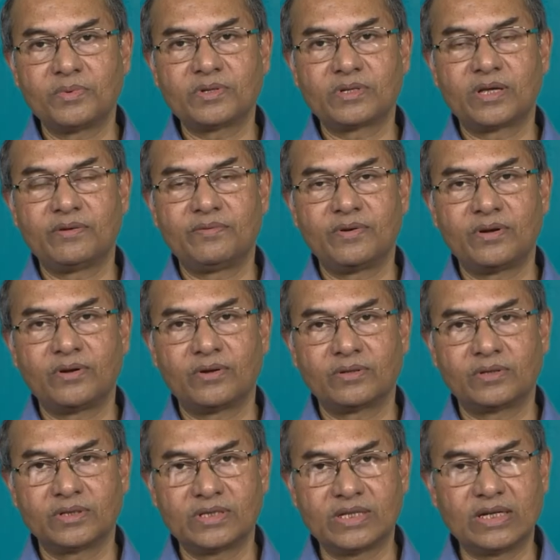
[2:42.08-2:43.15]
is given or
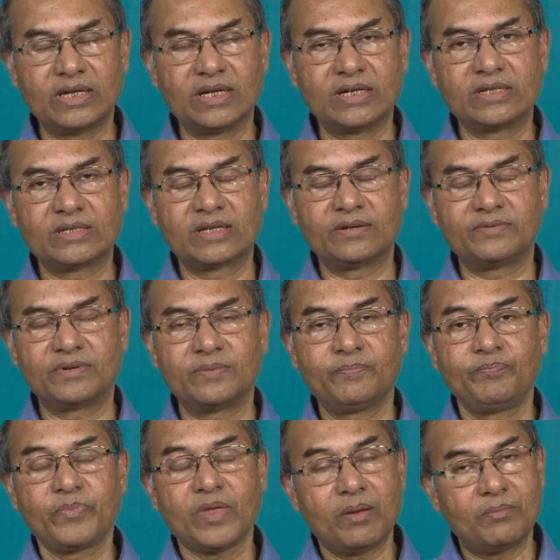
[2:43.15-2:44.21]
the signal is given,
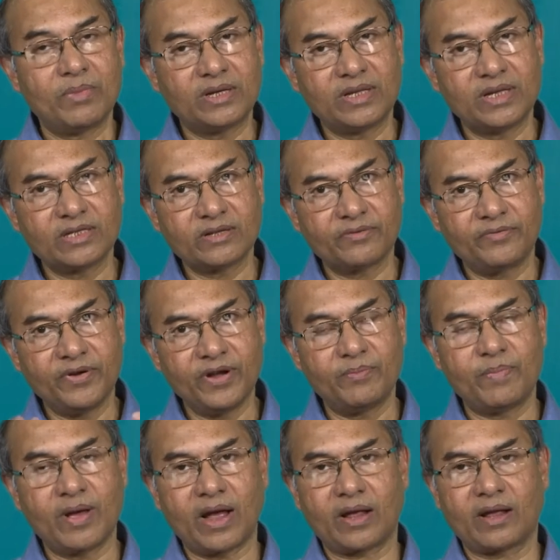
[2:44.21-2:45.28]
but there is a
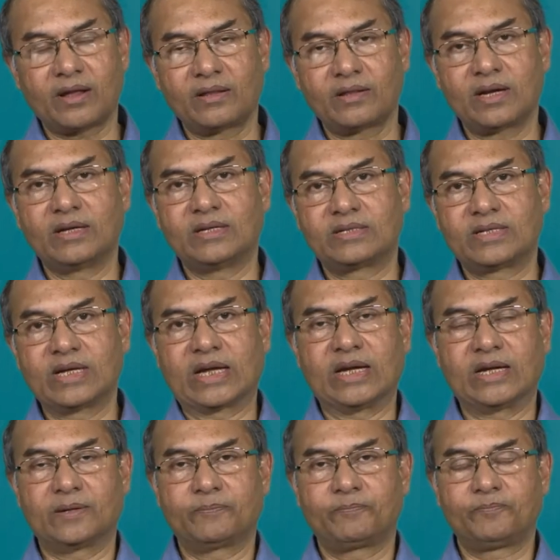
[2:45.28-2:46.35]
feedback that is
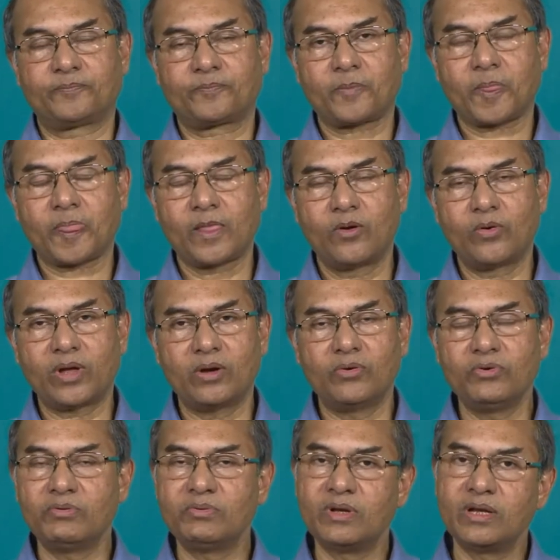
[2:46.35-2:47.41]
taken. Okay,
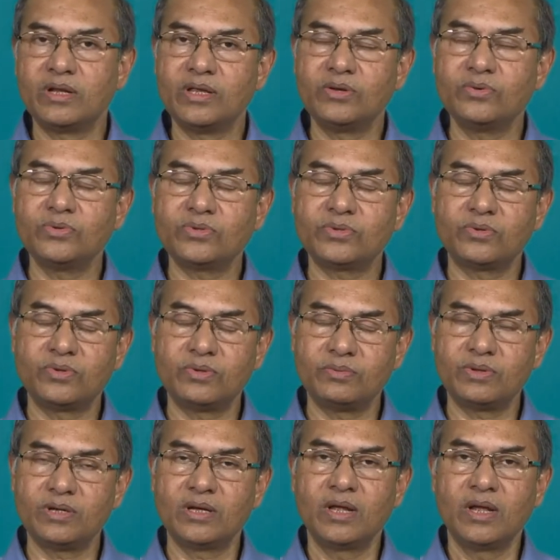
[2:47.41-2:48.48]
we will use we
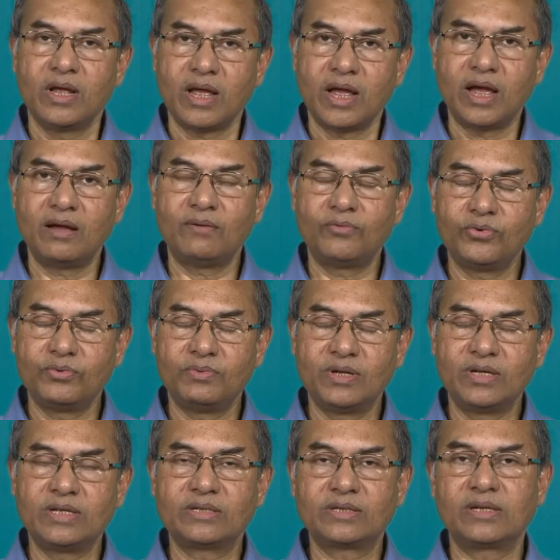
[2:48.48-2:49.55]
will have we will
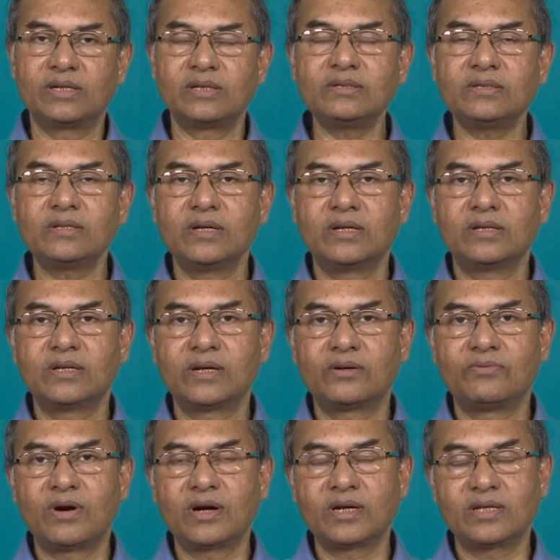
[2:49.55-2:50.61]
discuss that
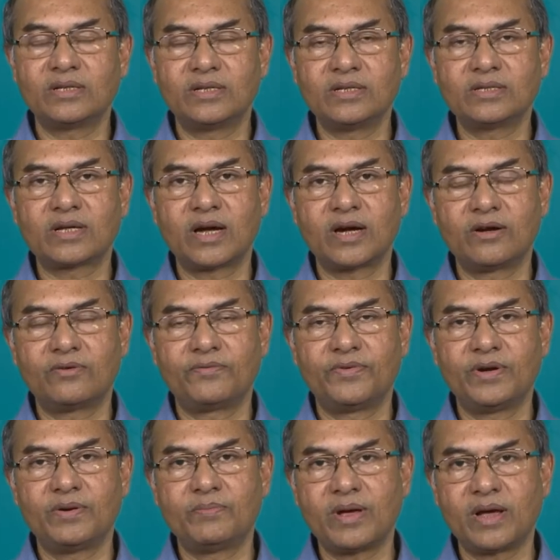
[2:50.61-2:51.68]
what are these kind of
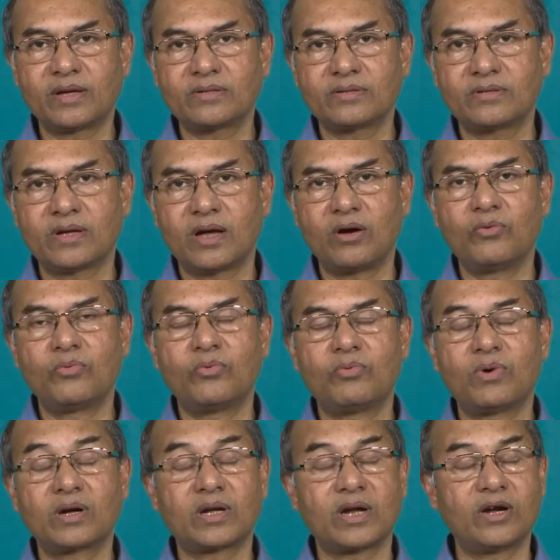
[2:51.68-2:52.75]
feedbacks how
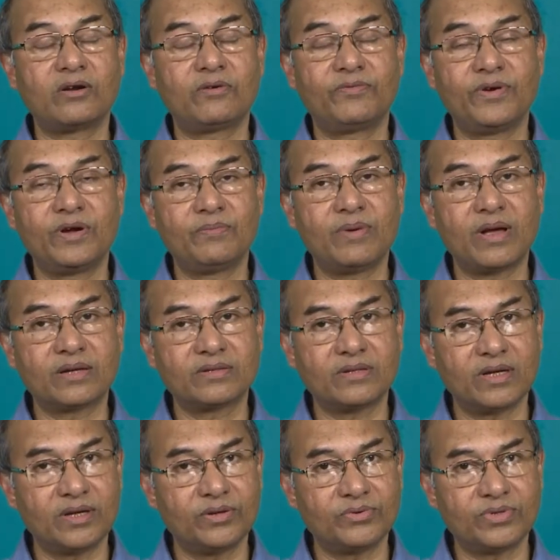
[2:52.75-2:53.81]
what kind of feedbacks
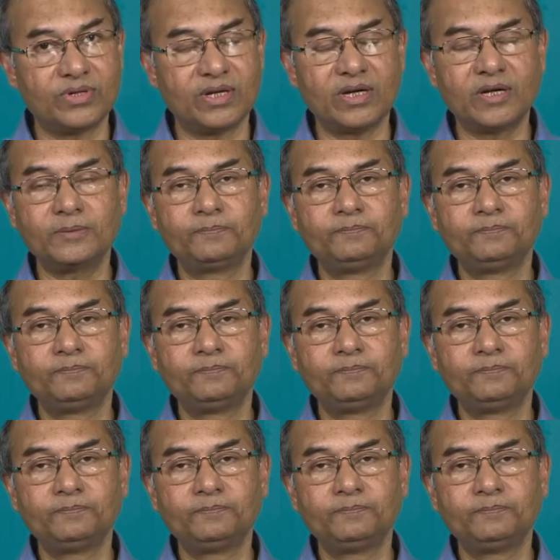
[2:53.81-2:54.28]
are used here.